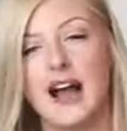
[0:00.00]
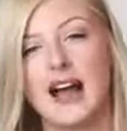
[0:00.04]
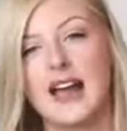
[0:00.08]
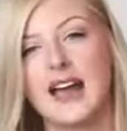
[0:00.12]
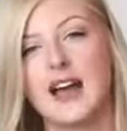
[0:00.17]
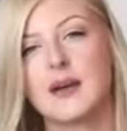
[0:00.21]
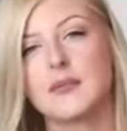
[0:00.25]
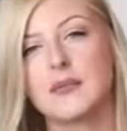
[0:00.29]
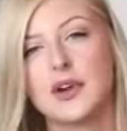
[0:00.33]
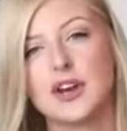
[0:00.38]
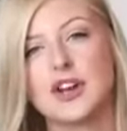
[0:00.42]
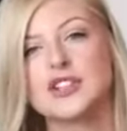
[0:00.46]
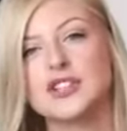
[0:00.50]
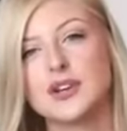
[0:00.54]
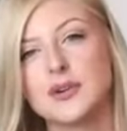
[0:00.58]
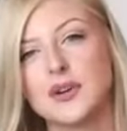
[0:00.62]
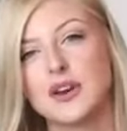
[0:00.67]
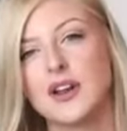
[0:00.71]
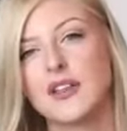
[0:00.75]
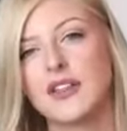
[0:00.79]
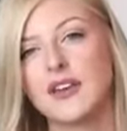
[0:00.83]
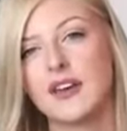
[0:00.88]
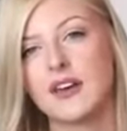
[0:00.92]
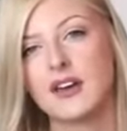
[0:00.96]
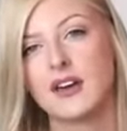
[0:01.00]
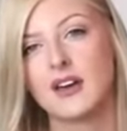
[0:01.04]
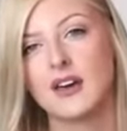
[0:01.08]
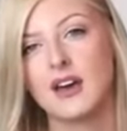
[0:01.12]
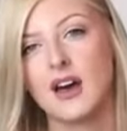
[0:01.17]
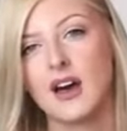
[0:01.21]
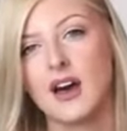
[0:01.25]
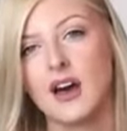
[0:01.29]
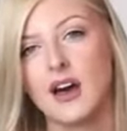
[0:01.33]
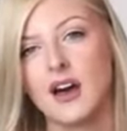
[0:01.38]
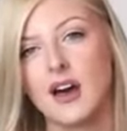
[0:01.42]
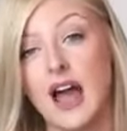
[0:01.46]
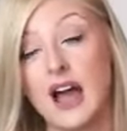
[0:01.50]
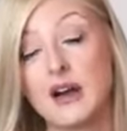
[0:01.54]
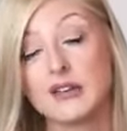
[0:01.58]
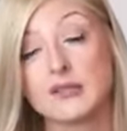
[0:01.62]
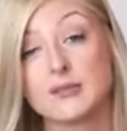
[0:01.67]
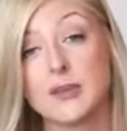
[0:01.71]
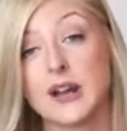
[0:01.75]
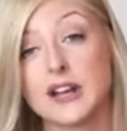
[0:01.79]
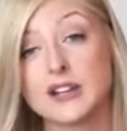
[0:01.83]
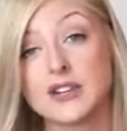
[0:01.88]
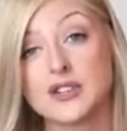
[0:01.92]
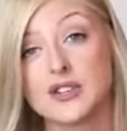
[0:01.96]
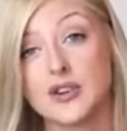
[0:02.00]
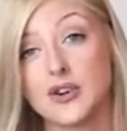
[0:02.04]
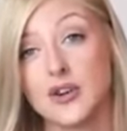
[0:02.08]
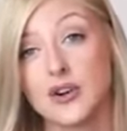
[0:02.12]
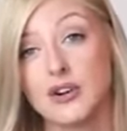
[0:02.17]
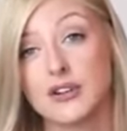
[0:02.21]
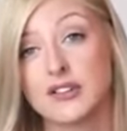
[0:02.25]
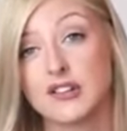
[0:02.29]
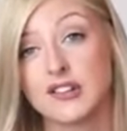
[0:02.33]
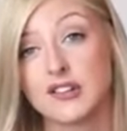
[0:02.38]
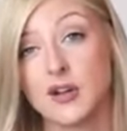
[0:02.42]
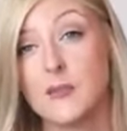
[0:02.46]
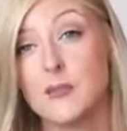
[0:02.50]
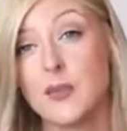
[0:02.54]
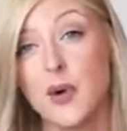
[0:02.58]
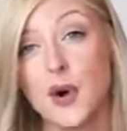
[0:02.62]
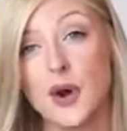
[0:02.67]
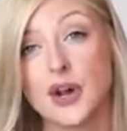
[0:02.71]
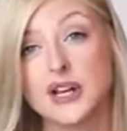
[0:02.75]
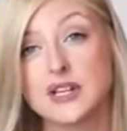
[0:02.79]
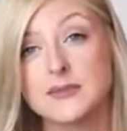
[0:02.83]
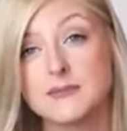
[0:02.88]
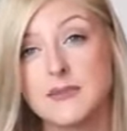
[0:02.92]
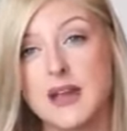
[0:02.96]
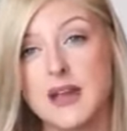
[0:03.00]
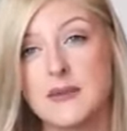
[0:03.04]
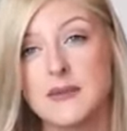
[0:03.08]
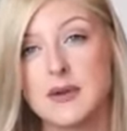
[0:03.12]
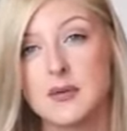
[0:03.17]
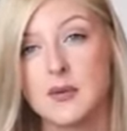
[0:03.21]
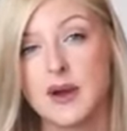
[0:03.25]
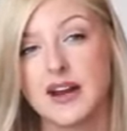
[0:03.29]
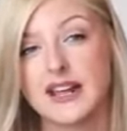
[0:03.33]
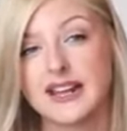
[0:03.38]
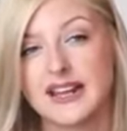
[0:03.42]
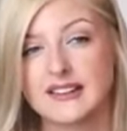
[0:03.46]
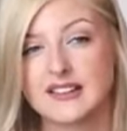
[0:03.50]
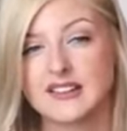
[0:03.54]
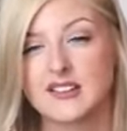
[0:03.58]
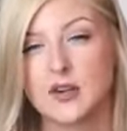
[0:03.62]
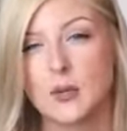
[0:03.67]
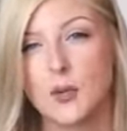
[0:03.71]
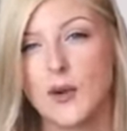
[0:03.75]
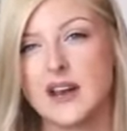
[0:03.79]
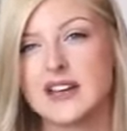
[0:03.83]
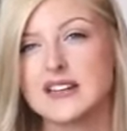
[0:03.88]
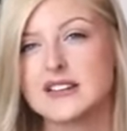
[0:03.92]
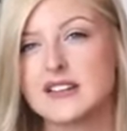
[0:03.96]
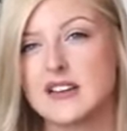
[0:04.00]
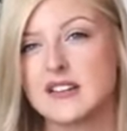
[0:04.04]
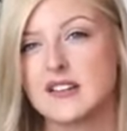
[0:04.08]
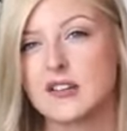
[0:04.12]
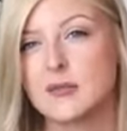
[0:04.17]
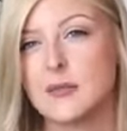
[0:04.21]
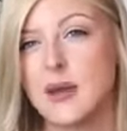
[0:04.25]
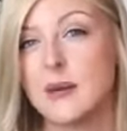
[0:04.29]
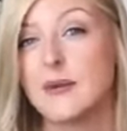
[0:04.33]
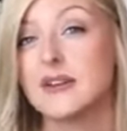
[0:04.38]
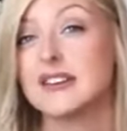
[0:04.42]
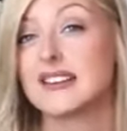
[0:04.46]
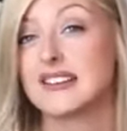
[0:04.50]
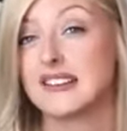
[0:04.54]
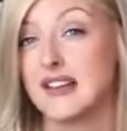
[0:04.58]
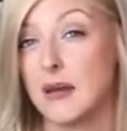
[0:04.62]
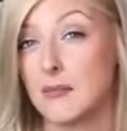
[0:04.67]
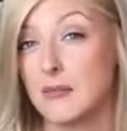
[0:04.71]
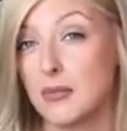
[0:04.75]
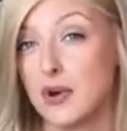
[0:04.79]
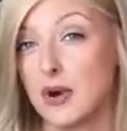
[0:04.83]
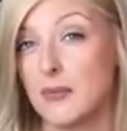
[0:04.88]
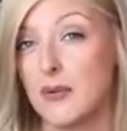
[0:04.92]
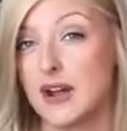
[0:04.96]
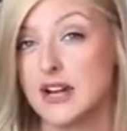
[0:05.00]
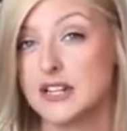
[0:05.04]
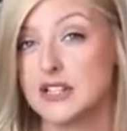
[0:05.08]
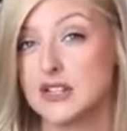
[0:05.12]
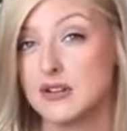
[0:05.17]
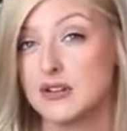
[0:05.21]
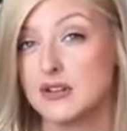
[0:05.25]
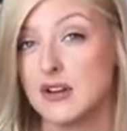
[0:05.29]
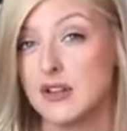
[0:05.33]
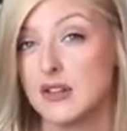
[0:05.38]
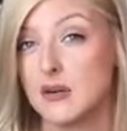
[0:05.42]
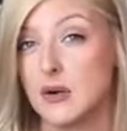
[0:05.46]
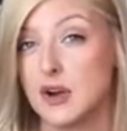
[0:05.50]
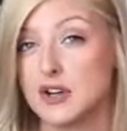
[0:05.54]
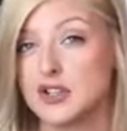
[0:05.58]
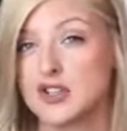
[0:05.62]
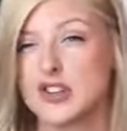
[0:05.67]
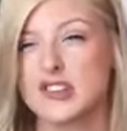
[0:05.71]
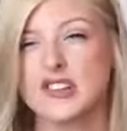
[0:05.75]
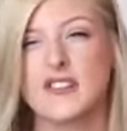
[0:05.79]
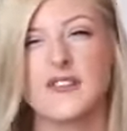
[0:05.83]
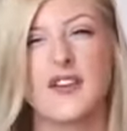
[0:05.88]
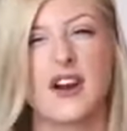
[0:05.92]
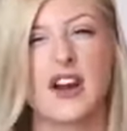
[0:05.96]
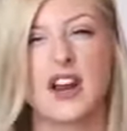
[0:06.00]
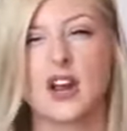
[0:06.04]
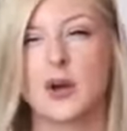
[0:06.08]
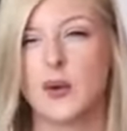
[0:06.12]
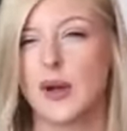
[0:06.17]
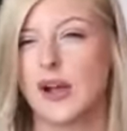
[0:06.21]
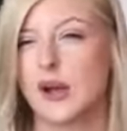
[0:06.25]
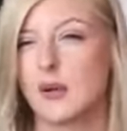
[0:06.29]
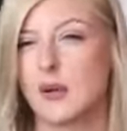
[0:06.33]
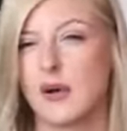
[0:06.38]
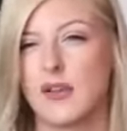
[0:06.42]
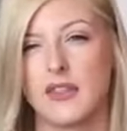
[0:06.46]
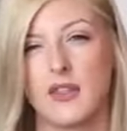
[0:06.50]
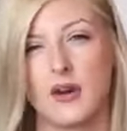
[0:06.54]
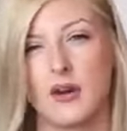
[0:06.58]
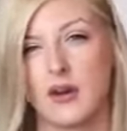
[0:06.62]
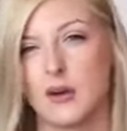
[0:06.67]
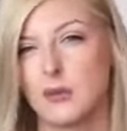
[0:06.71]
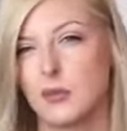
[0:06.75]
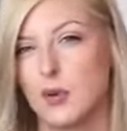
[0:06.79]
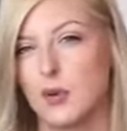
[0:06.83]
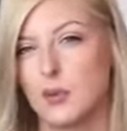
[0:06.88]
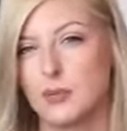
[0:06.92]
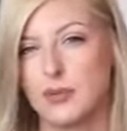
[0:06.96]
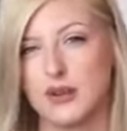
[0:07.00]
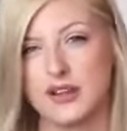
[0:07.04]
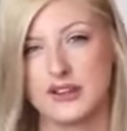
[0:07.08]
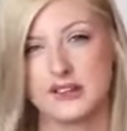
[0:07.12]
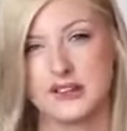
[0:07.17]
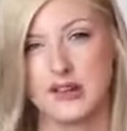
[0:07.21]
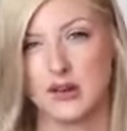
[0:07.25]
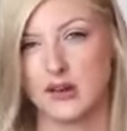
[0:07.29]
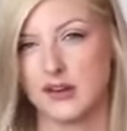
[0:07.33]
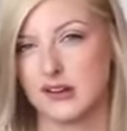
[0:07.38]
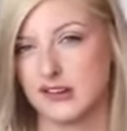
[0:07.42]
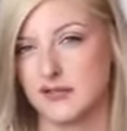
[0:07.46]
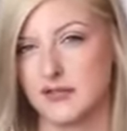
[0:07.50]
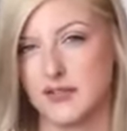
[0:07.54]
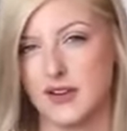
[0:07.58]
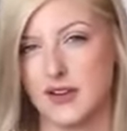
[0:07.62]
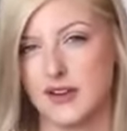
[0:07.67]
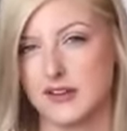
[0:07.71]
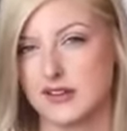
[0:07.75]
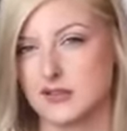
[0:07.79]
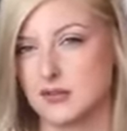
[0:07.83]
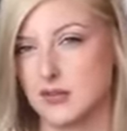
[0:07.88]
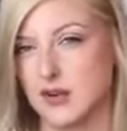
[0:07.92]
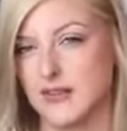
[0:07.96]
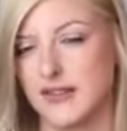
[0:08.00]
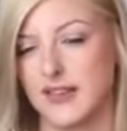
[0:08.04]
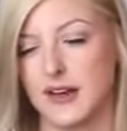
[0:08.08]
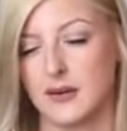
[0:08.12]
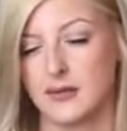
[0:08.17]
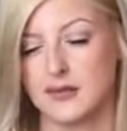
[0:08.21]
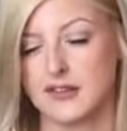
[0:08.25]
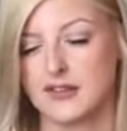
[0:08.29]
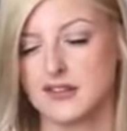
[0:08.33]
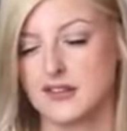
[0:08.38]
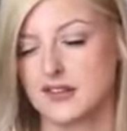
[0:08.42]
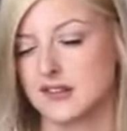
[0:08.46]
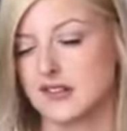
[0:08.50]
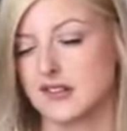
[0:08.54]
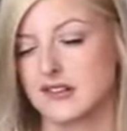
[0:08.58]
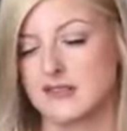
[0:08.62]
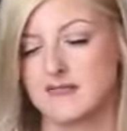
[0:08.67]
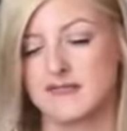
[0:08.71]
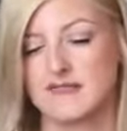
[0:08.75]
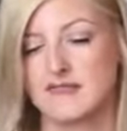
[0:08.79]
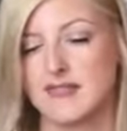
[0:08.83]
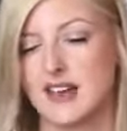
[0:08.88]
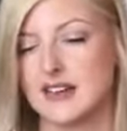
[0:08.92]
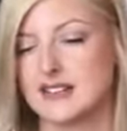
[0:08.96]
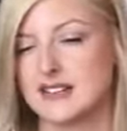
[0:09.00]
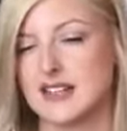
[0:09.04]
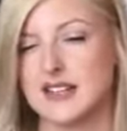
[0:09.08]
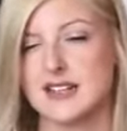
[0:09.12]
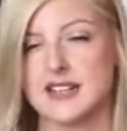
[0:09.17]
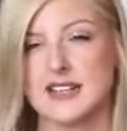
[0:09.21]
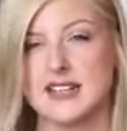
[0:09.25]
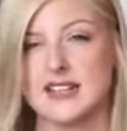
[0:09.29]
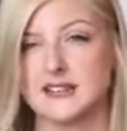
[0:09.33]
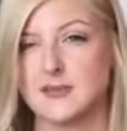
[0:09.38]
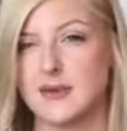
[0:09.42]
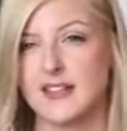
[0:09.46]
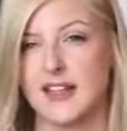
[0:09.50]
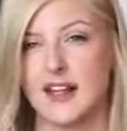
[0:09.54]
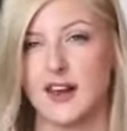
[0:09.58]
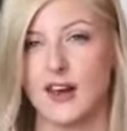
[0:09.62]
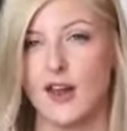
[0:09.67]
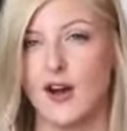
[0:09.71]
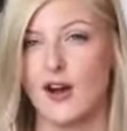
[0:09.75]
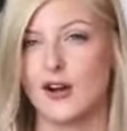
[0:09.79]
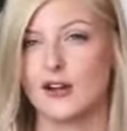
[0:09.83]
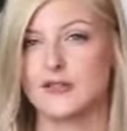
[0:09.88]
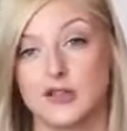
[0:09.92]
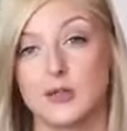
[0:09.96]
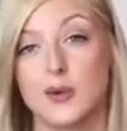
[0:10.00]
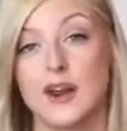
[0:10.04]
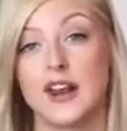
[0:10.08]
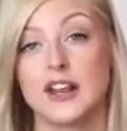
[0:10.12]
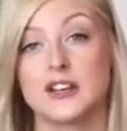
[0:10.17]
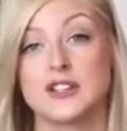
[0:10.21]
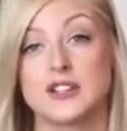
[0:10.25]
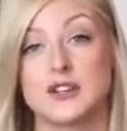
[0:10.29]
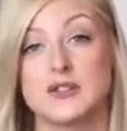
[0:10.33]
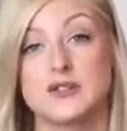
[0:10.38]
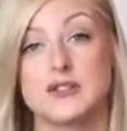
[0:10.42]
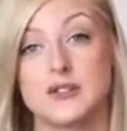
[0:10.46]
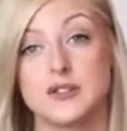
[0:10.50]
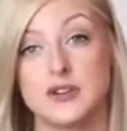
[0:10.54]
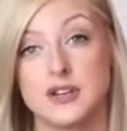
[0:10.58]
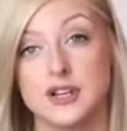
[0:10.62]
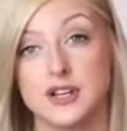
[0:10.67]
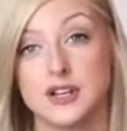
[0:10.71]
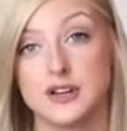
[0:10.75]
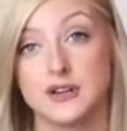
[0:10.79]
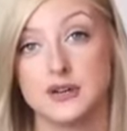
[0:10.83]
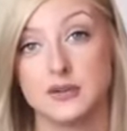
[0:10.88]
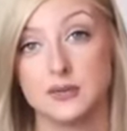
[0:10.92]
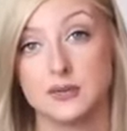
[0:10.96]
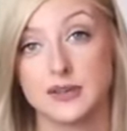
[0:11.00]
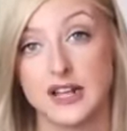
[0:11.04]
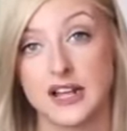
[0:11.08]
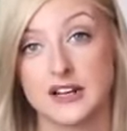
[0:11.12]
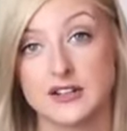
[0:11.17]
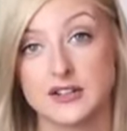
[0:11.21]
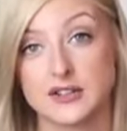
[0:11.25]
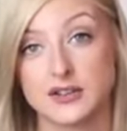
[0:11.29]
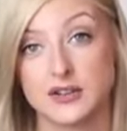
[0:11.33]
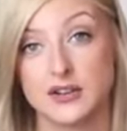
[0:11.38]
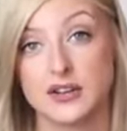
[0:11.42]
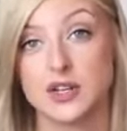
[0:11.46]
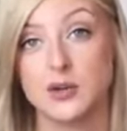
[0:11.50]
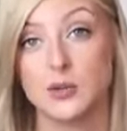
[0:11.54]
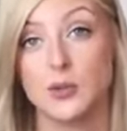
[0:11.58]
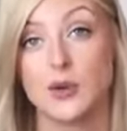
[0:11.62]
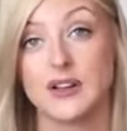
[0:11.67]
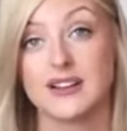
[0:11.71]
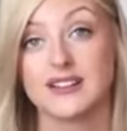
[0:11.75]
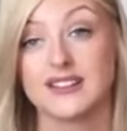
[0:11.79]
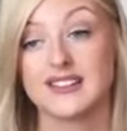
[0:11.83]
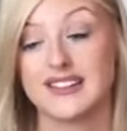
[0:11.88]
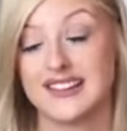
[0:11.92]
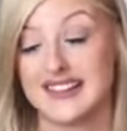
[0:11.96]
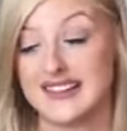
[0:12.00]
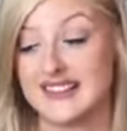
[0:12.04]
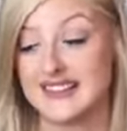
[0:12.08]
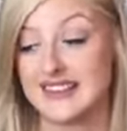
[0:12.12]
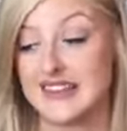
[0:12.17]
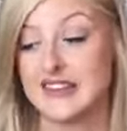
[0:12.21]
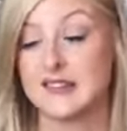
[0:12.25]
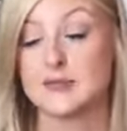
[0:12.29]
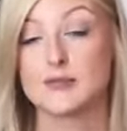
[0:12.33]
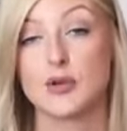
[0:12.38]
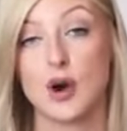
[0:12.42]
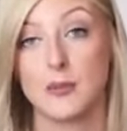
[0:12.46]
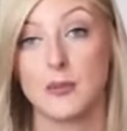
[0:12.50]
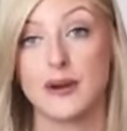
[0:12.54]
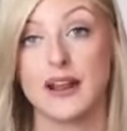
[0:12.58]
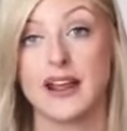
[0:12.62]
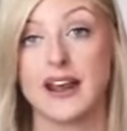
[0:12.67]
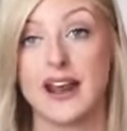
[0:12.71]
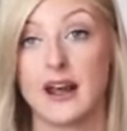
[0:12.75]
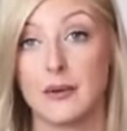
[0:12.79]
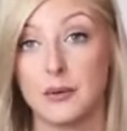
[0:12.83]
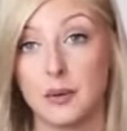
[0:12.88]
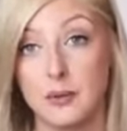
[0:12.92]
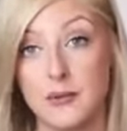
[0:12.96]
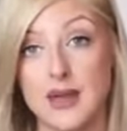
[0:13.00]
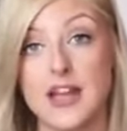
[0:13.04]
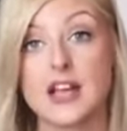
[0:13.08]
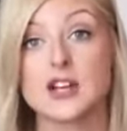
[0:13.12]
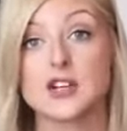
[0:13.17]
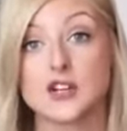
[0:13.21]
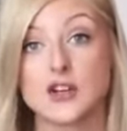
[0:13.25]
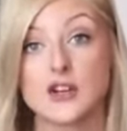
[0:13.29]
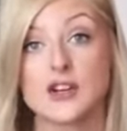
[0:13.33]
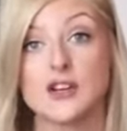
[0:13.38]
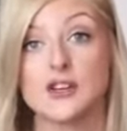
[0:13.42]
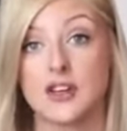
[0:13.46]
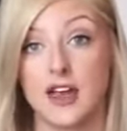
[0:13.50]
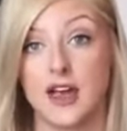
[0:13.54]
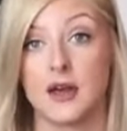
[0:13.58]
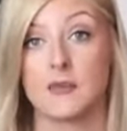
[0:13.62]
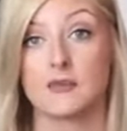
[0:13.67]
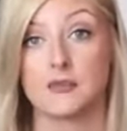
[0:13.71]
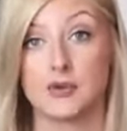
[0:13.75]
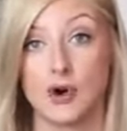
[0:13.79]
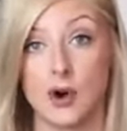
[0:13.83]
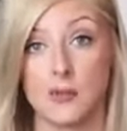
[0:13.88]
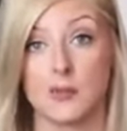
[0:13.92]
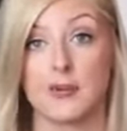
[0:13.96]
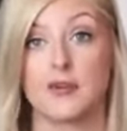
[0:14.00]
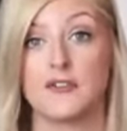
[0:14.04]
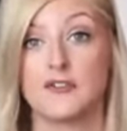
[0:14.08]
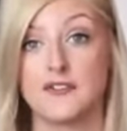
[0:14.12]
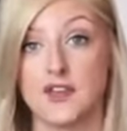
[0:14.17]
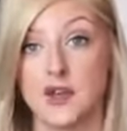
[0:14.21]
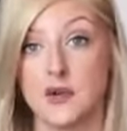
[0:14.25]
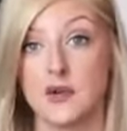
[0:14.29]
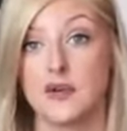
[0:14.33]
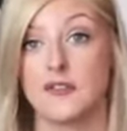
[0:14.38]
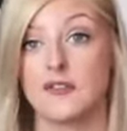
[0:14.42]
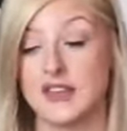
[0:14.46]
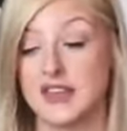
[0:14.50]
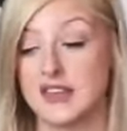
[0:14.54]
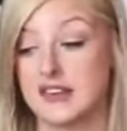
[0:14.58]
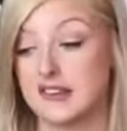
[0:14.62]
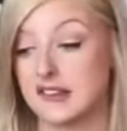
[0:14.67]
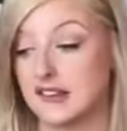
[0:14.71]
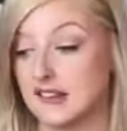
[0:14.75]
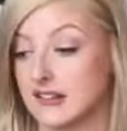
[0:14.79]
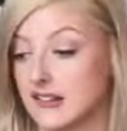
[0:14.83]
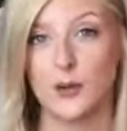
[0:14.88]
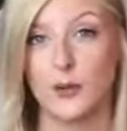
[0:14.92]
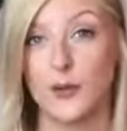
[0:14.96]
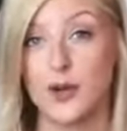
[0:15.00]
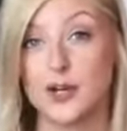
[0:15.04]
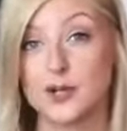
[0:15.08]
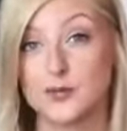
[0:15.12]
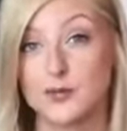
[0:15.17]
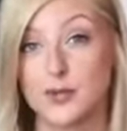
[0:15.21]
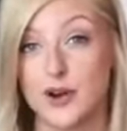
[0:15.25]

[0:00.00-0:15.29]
I am going to do another houseplant tour at some point, maybe when it gets to winter, so maybe December I might do another one. Just a very quick one though, it won't be as long as the first one. That didn't need to be that long. So when I do a new plant tour, you will see these properly, and I will make sure you get a proper view of these. Which